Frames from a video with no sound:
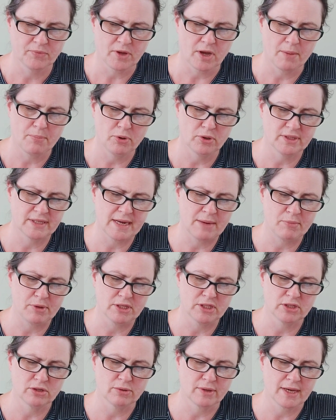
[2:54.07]
I put down my
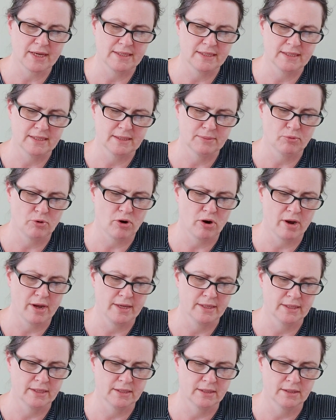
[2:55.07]
suitcase in
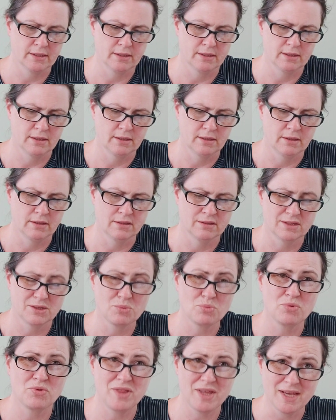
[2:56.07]
surprise. So
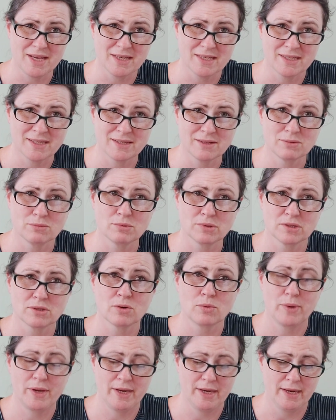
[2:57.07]
this was
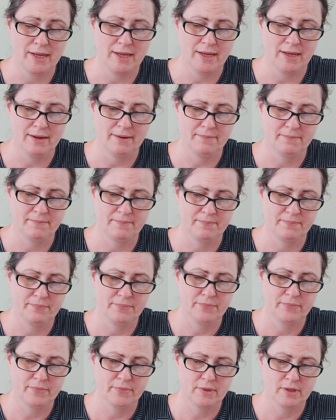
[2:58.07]
Queenie.
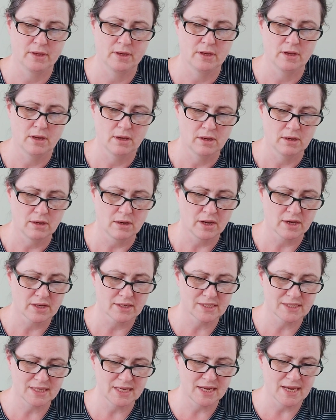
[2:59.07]
I
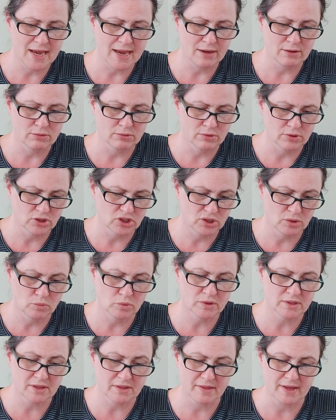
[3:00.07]
could see how she
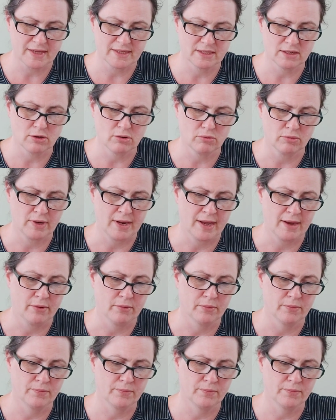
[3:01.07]
wasn't that old now.